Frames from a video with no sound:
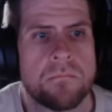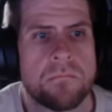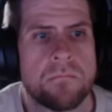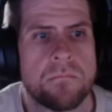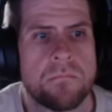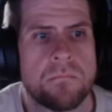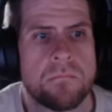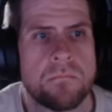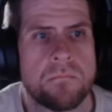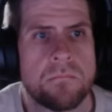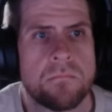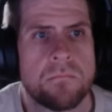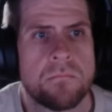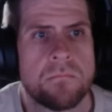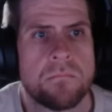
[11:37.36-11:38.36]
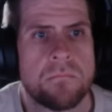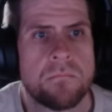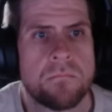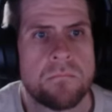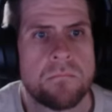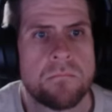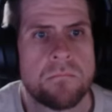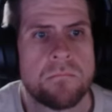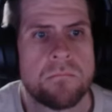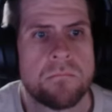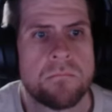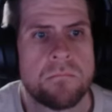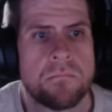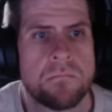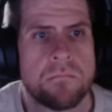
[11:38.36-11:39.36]

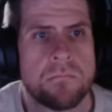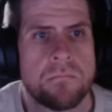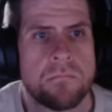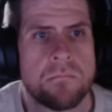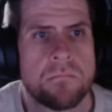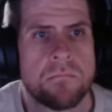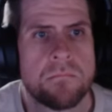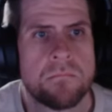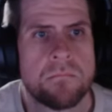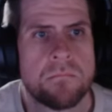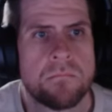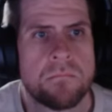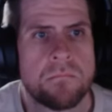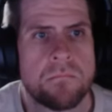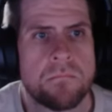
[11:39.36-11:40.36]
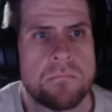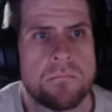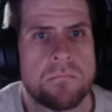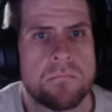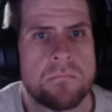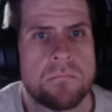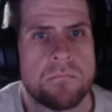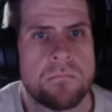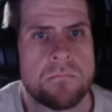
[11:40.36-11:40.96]
No words are spoken by the person on screen.